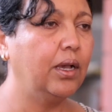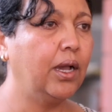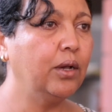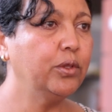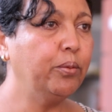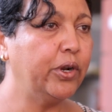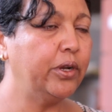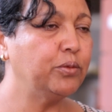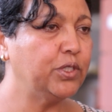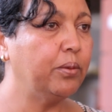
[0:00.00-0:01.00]
How the
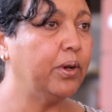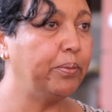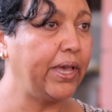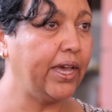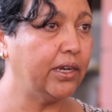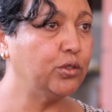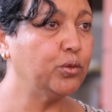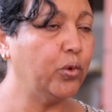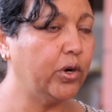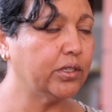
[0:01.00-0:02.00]
Mariam Sabah
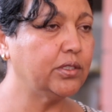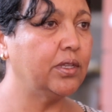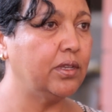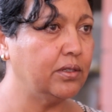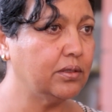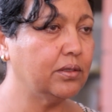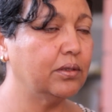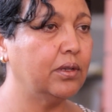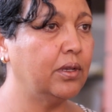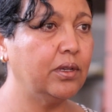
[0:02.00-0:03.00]
pads works
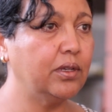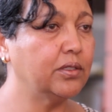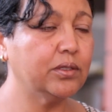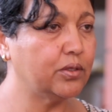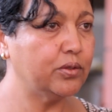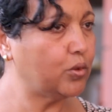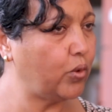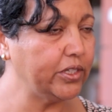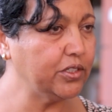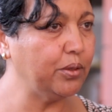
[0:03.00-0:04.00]
is
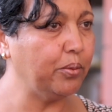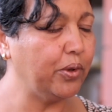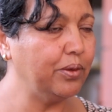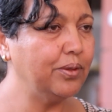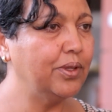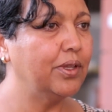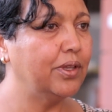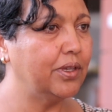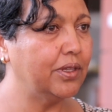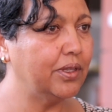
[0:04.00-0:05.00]
quite simple.
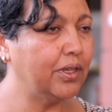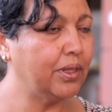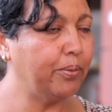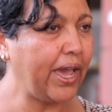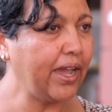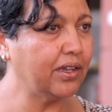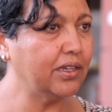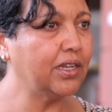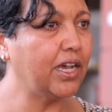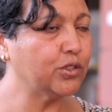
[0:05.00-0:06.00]
On the back,
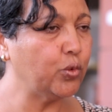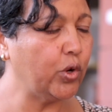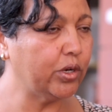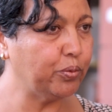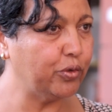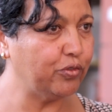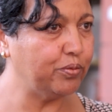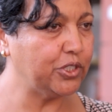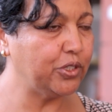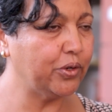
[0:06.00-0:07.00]
it has a waterproof
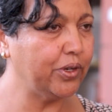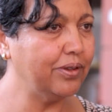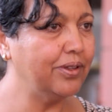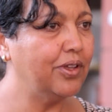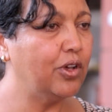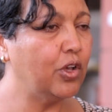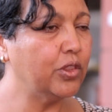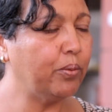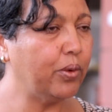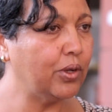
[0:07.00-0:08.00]
material. On
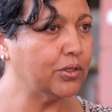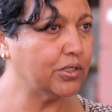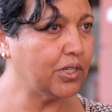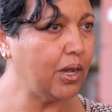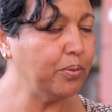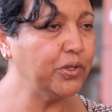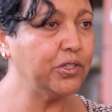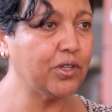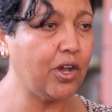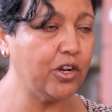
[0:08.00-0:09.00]
the top
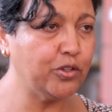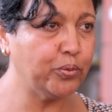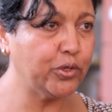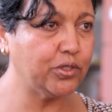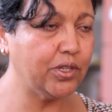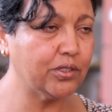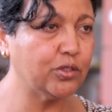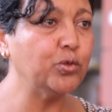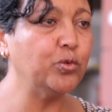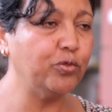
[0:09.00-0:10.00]
is
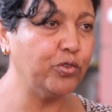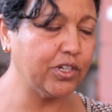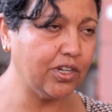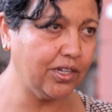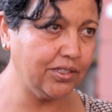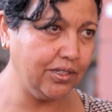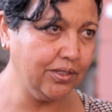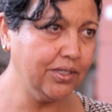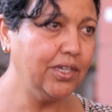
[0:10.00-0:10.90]
100% woven cotton,